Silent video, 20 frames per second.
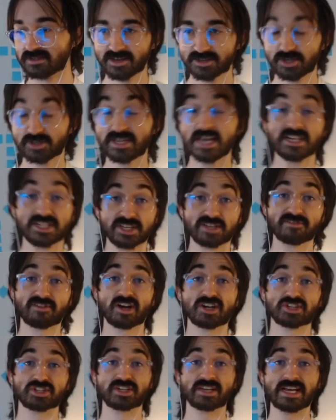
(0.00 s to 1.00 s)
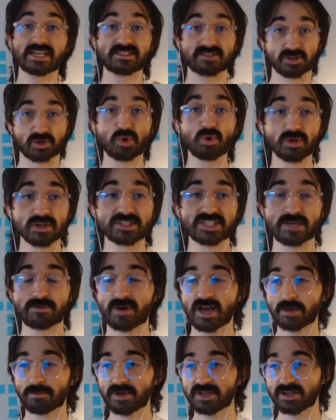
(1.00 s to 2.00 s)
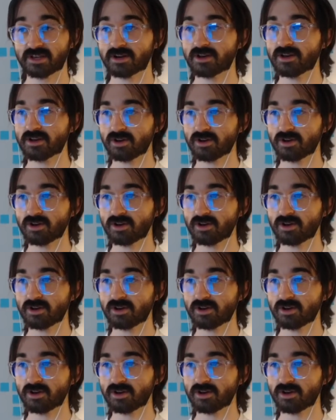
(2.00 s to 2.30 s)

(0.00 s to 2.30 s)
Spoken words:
So textual inversion, it's the coolest in my opinion,